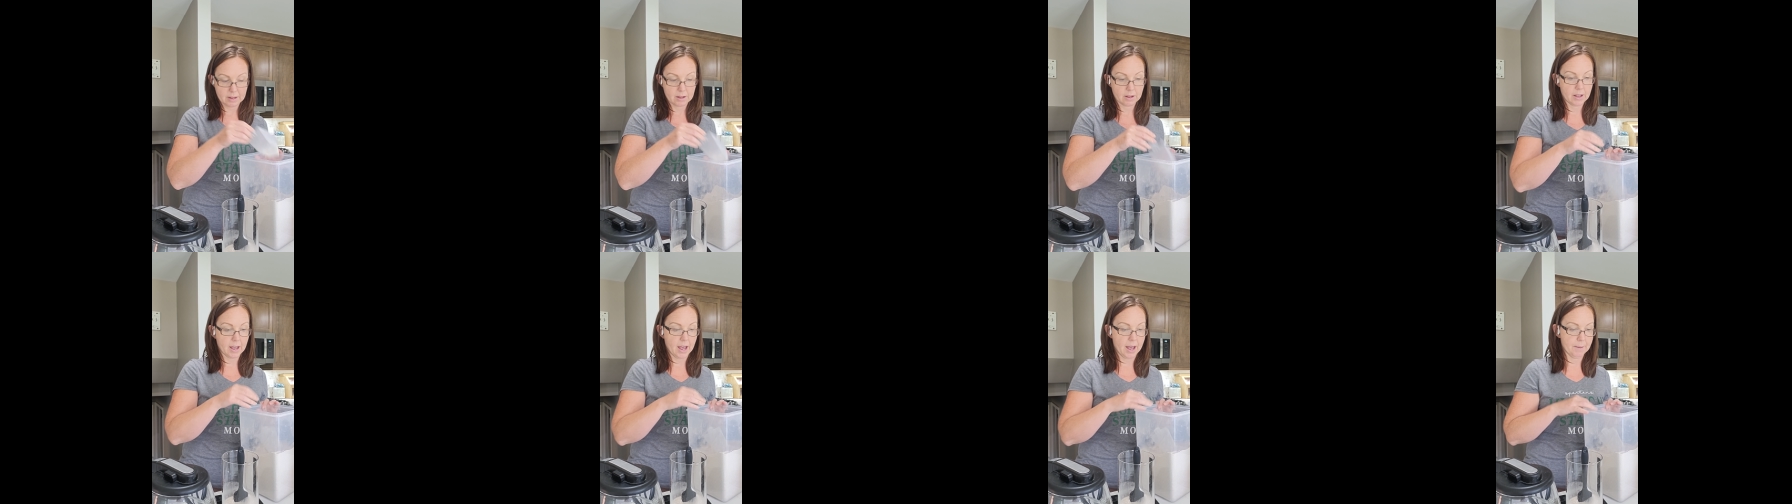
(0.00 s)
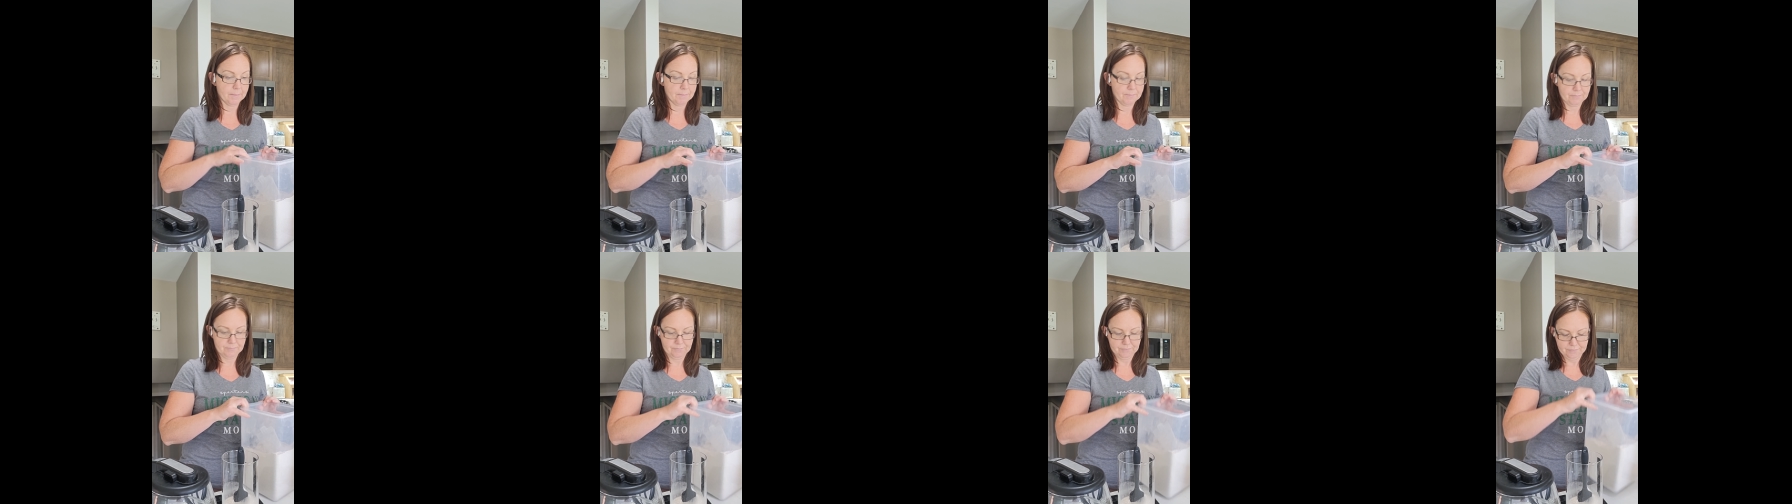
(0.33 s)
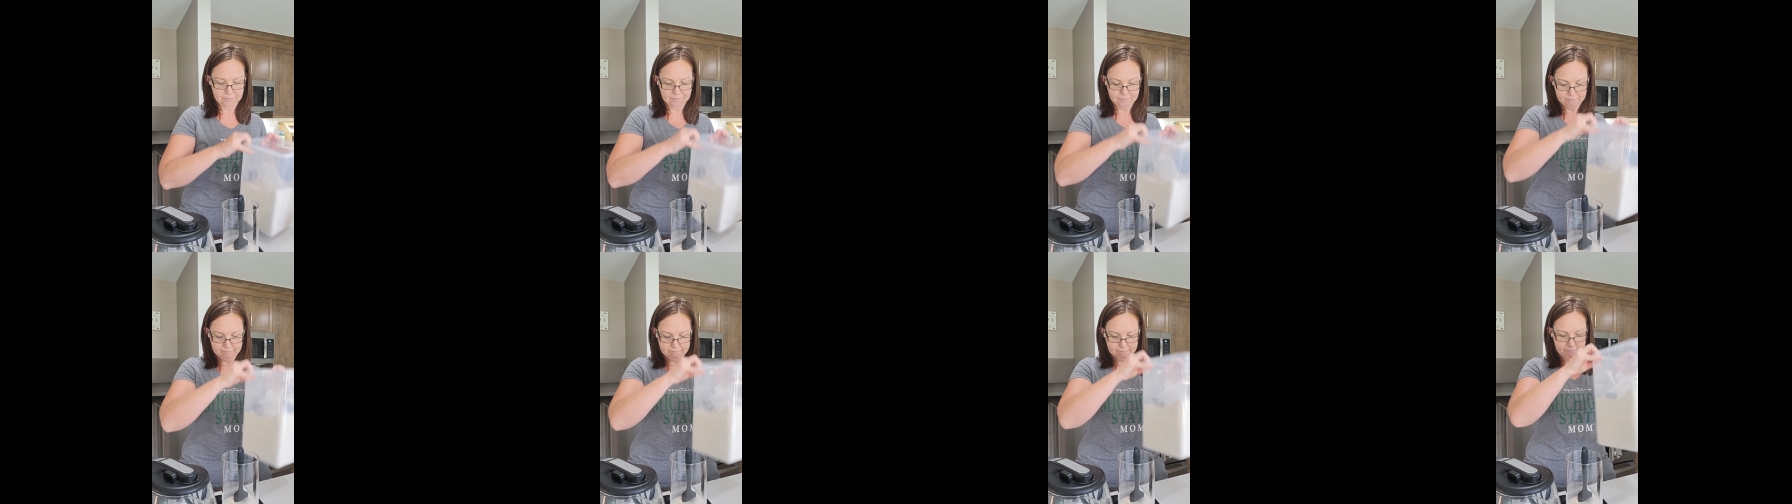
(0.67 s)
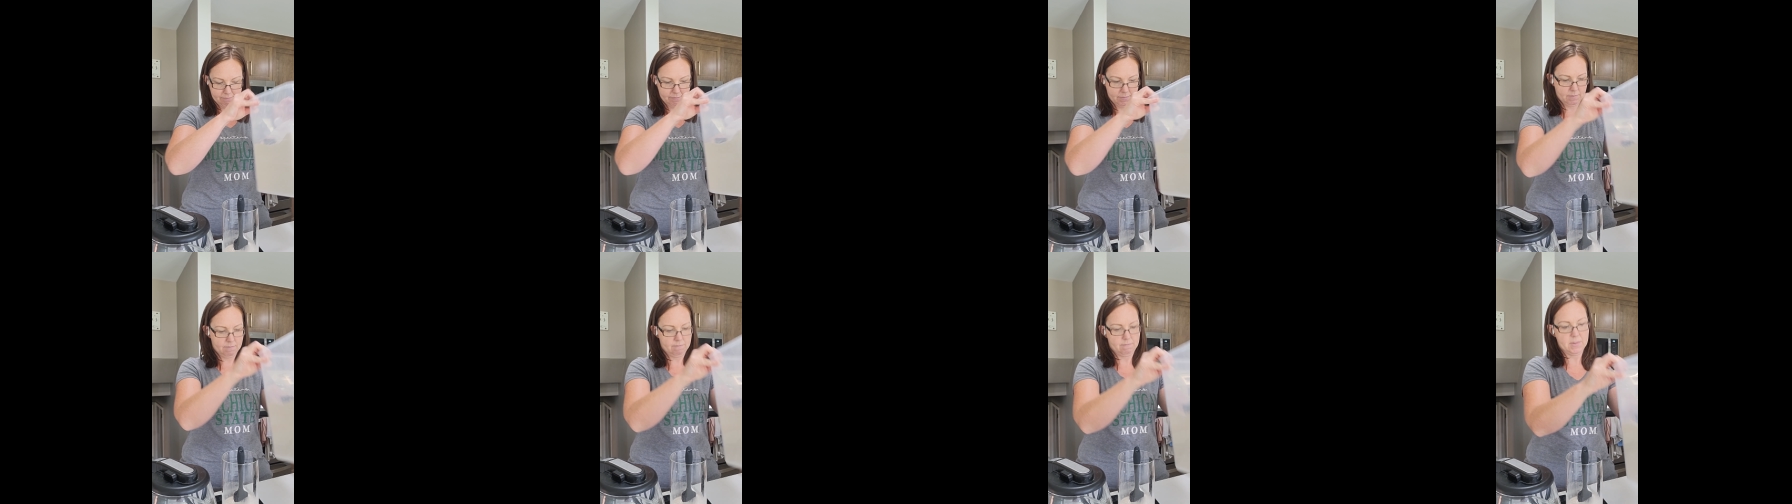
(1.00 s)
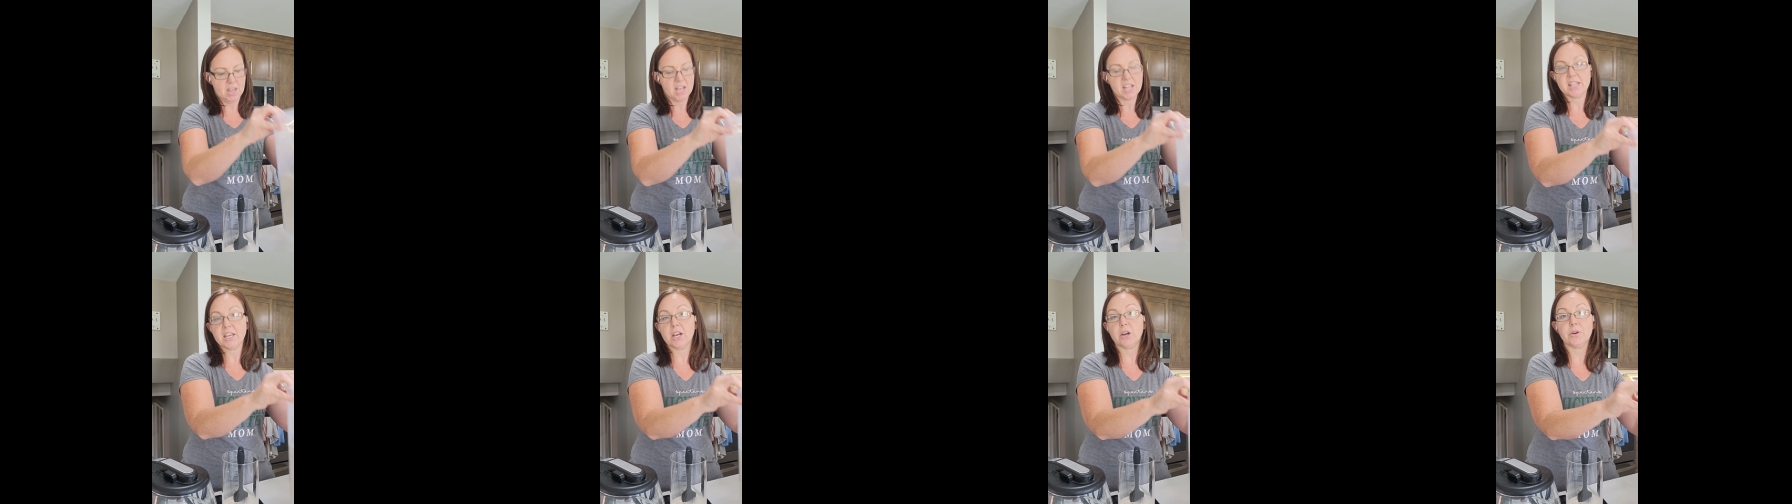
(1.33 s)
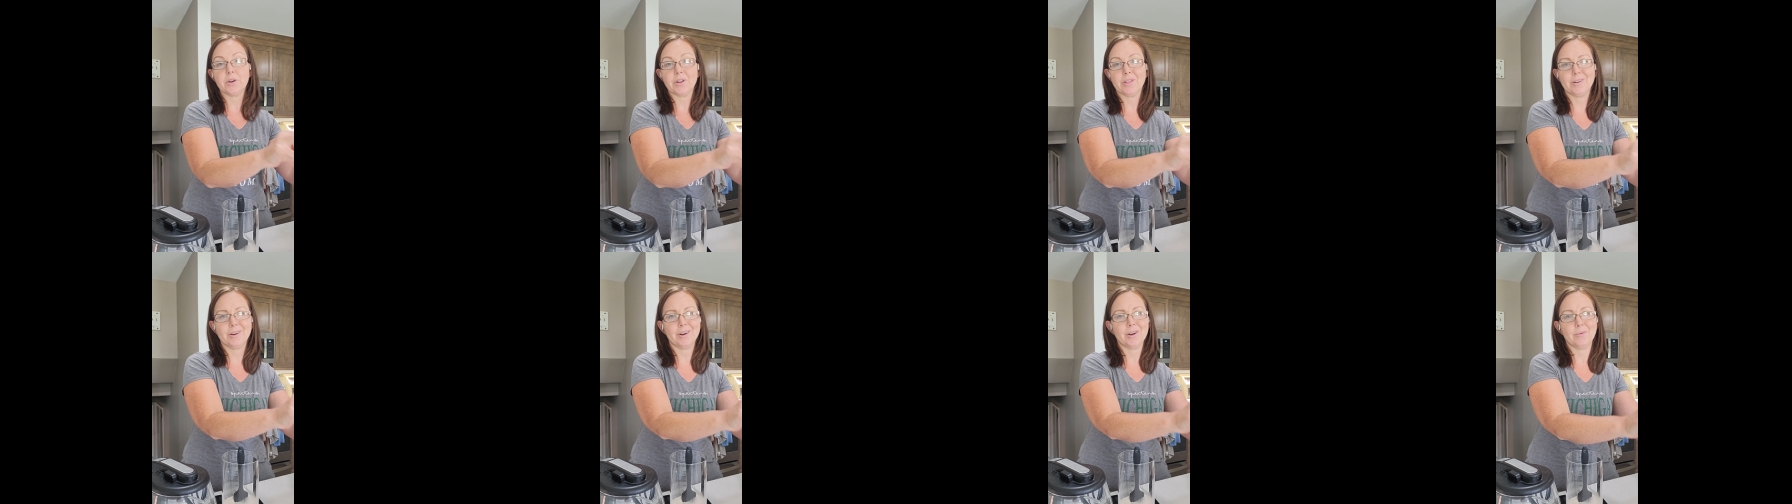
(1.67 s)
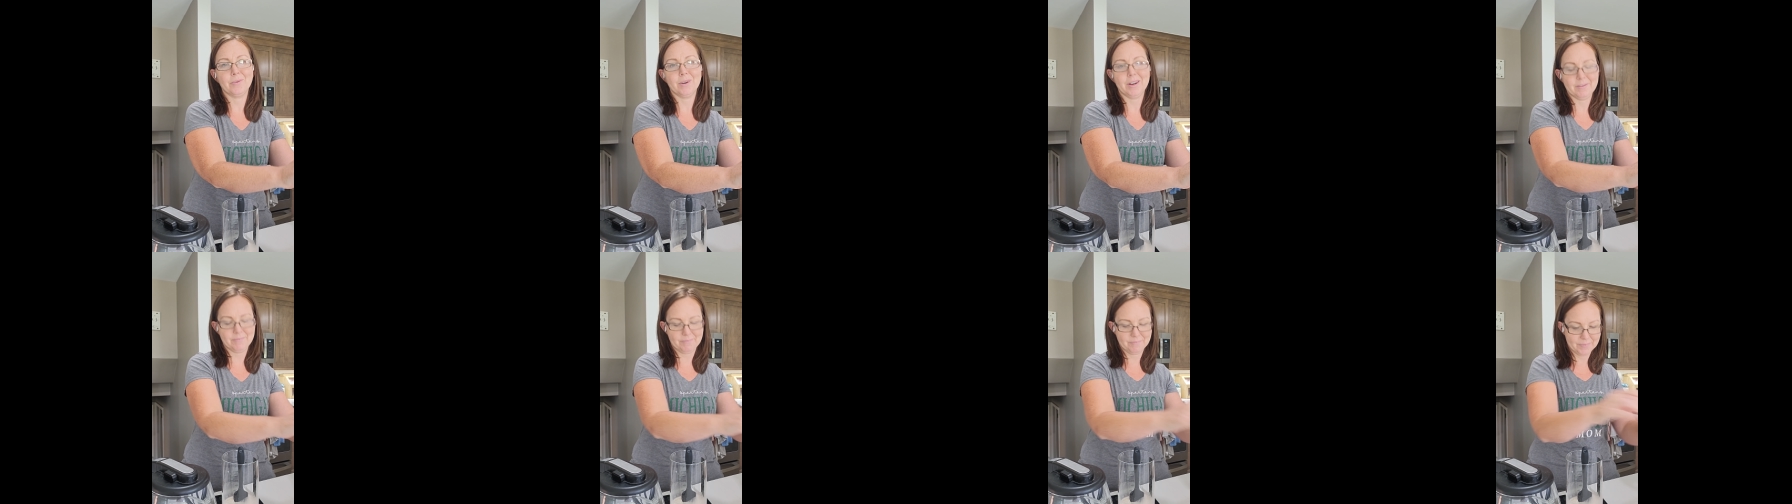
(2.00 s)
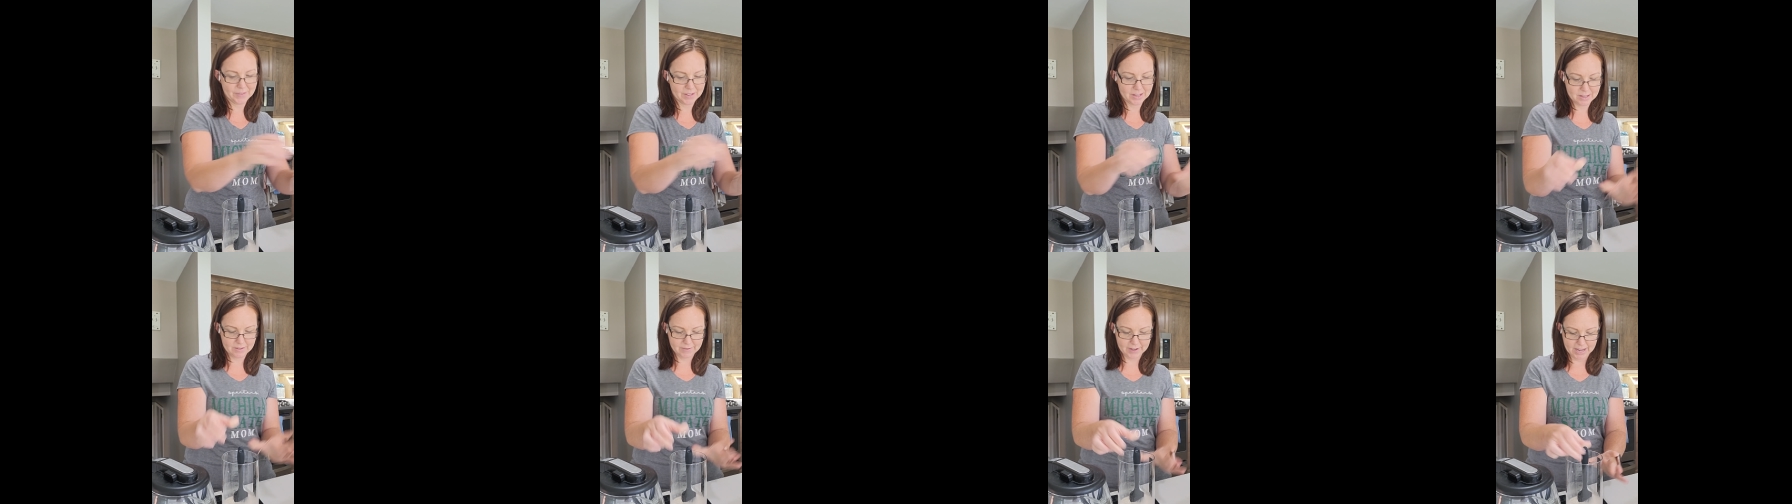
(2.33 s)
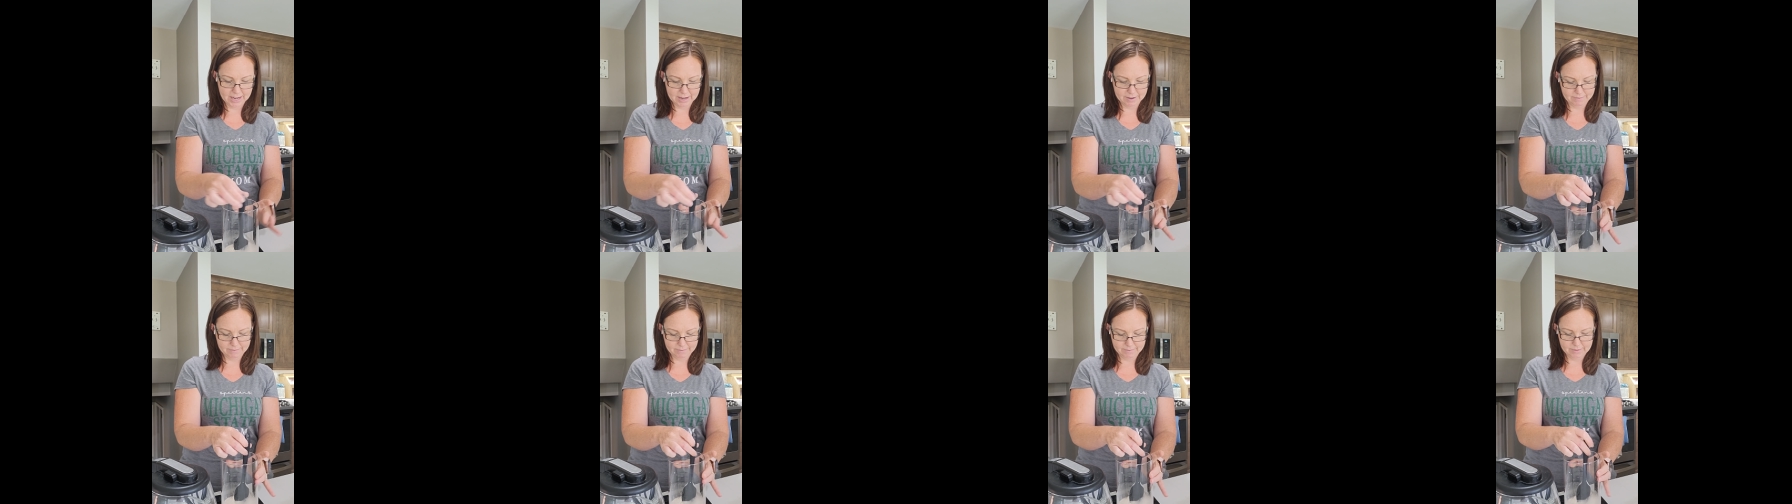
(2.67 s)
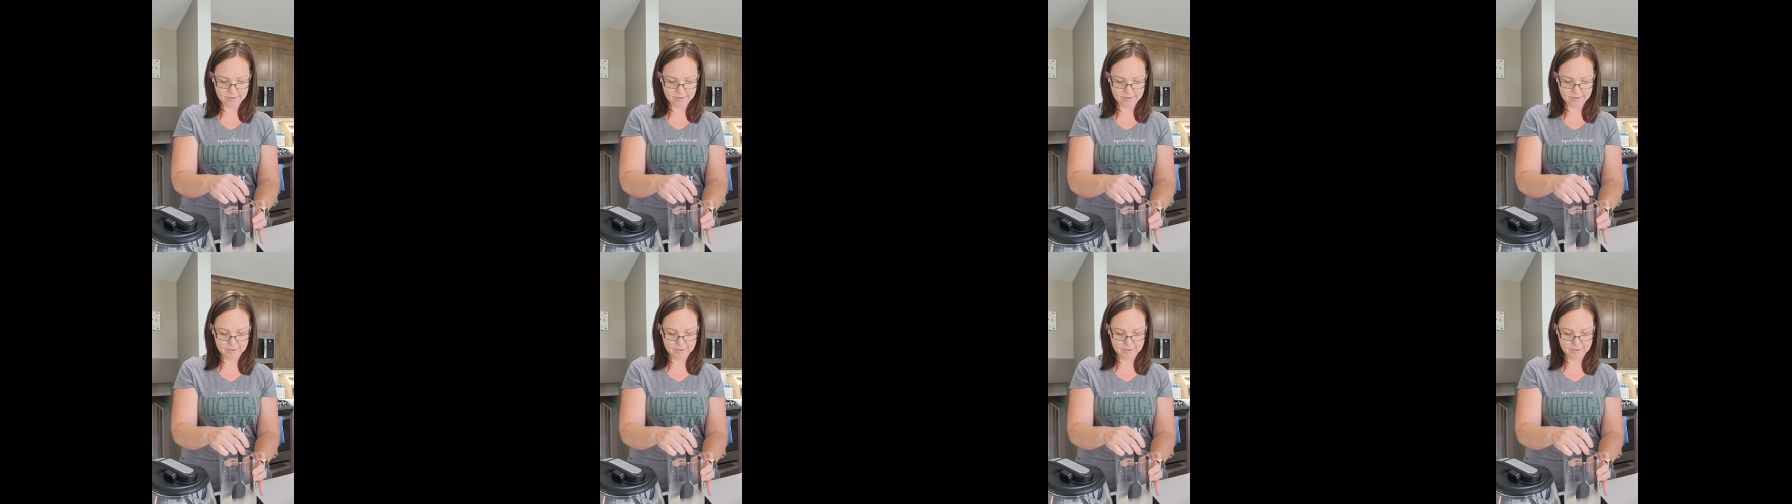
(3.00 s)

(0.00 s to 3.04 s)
Okay. It did go to 31, it's fine.